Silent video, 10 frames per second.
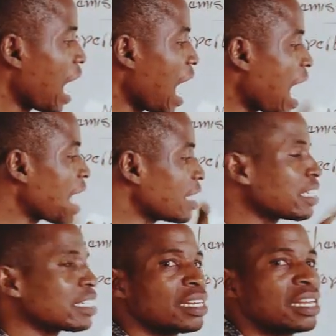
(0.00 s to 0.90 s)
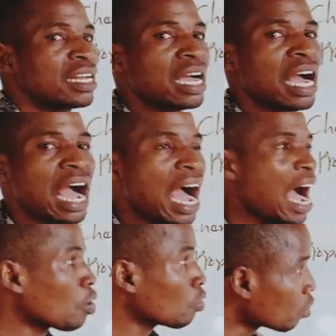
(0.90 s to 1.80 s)
And
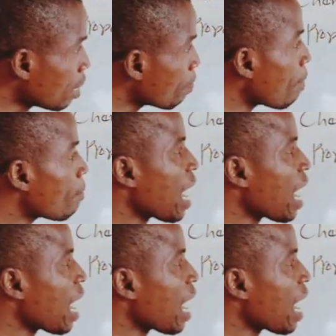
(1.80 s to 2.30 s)
remember